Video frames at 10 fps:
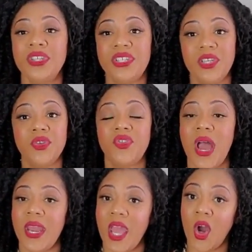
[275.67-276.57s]
we're still
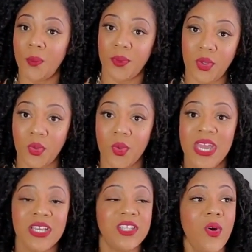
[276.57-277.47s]
trying to help you.
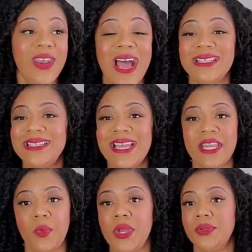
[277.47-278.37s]
So, not to say
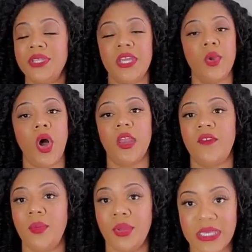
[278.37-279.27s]
that we're going to tell you all
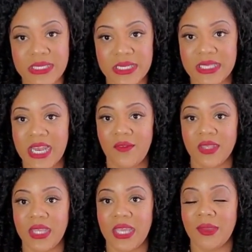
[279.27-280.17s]
of our business and
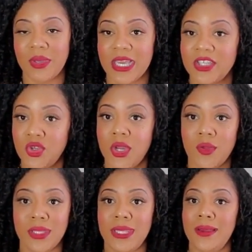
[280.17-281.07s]
everything, because you
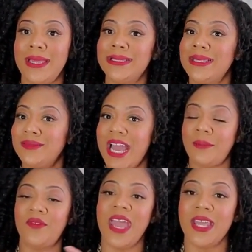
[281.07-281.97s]
know that there is some
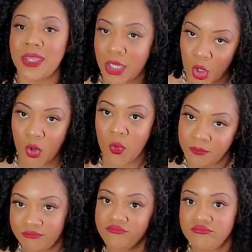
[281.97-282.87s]
type of
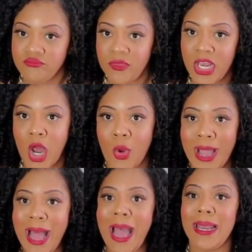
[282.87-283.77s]
ethical you know,
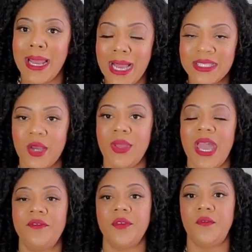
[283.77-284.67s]
guidelines that we
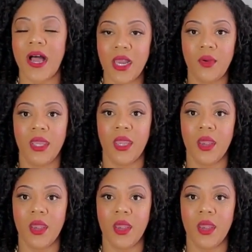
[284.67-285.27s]
have to follow